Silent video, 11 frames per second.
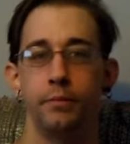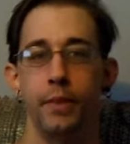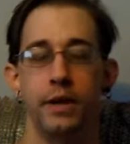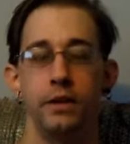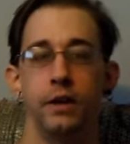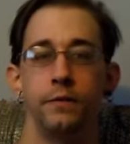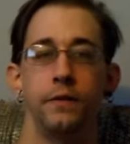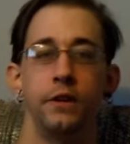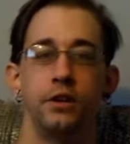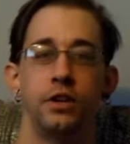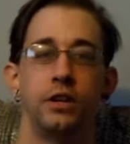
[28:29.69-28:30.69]
Might not
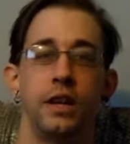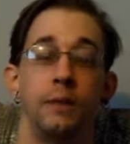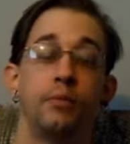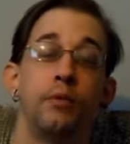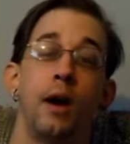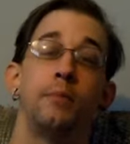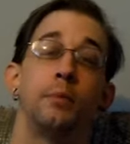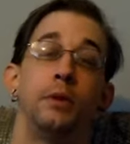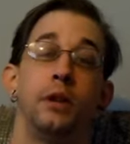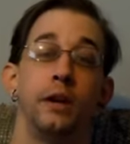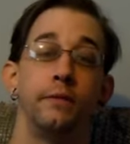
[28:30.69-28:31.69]
finish it today.
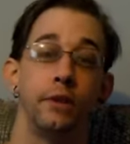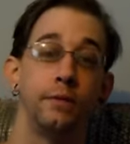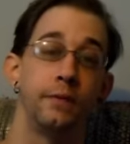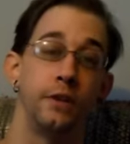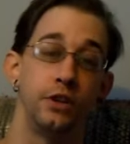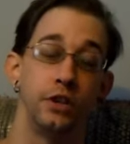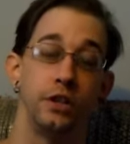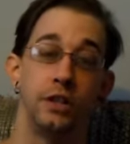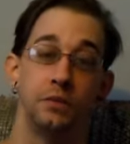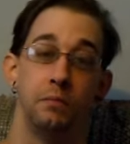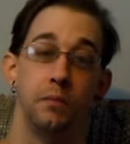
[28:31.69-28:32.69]
Probably not even going to finish it
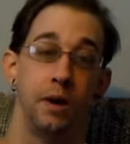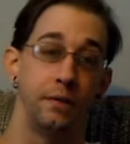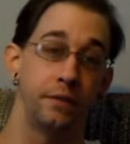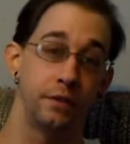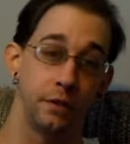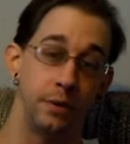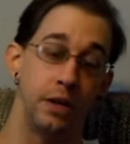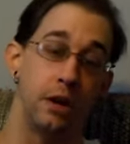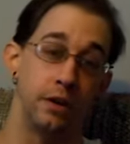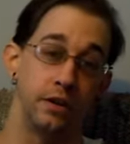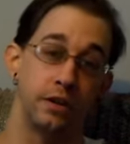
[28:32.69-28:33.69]
this month, to be
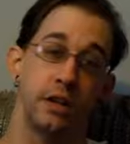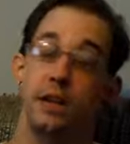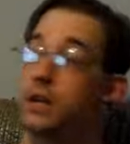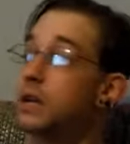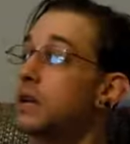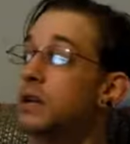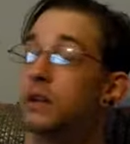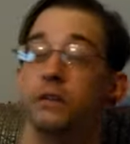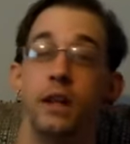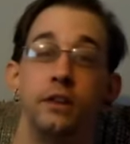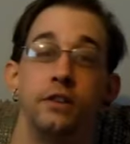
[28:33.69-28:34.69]
honest.
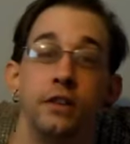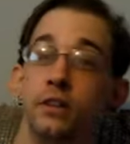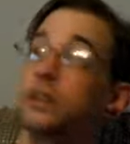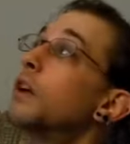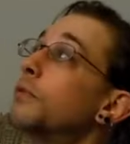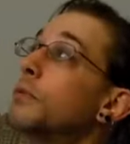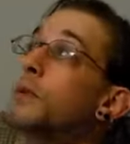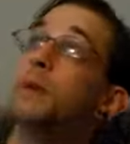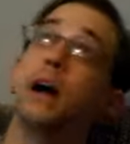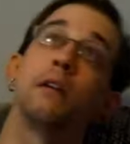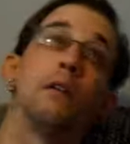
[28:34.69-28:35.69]
As you can tell from the
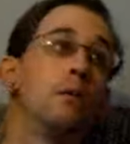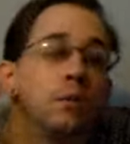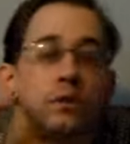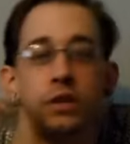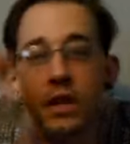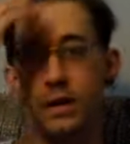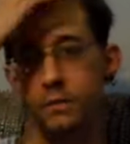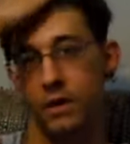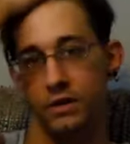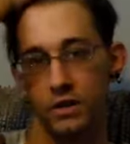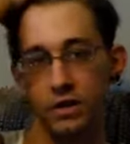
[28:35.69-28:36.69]
background, once again,
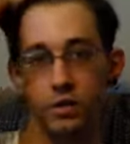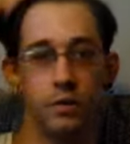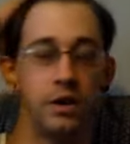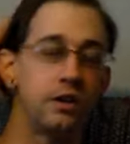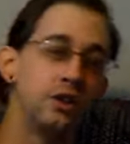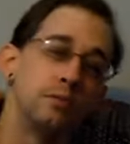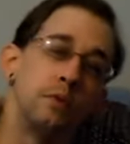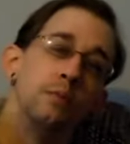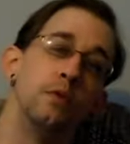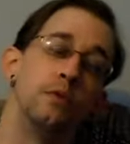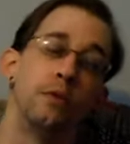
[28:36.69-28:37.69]
my situation's been
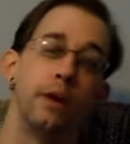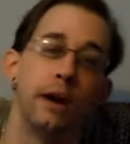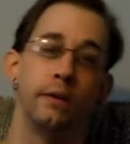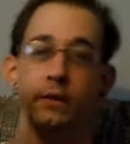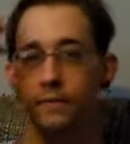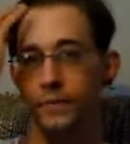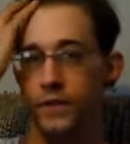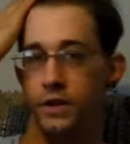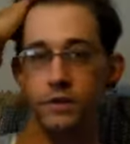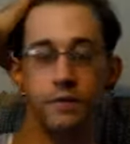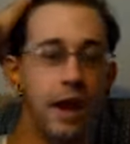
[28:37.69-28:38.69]
moved around.
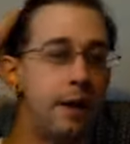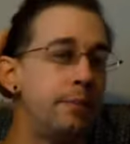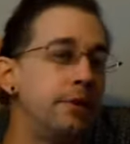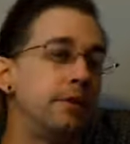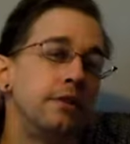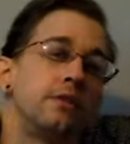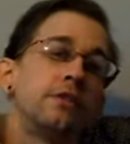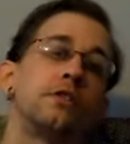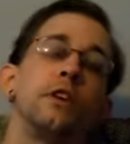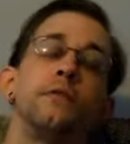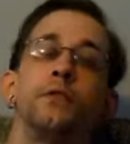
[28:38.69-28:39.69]
Things have happened.
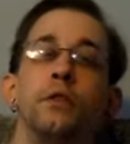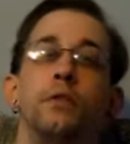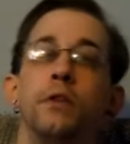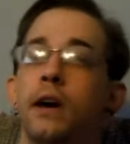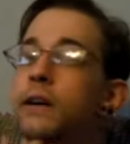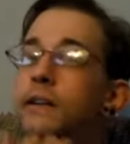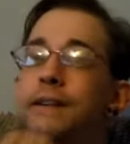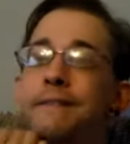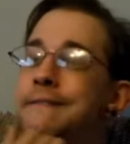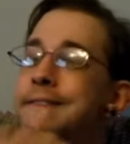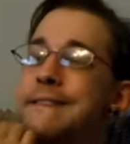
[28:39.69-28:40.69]
Stuff's going on. You know,
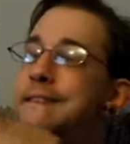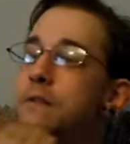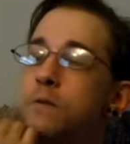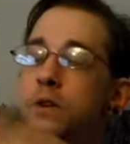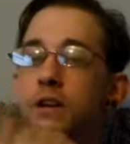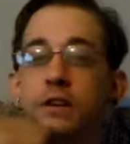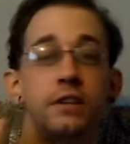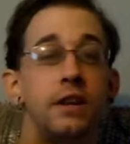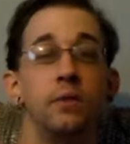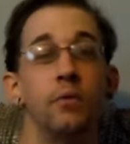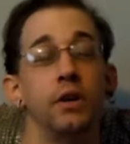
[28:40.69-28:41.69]
what can you
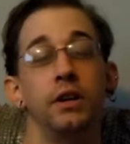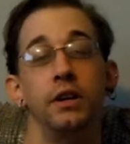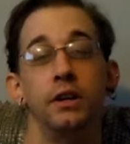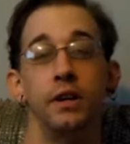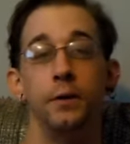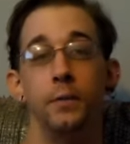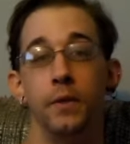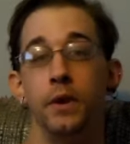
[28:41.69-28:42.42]
say? What can you do?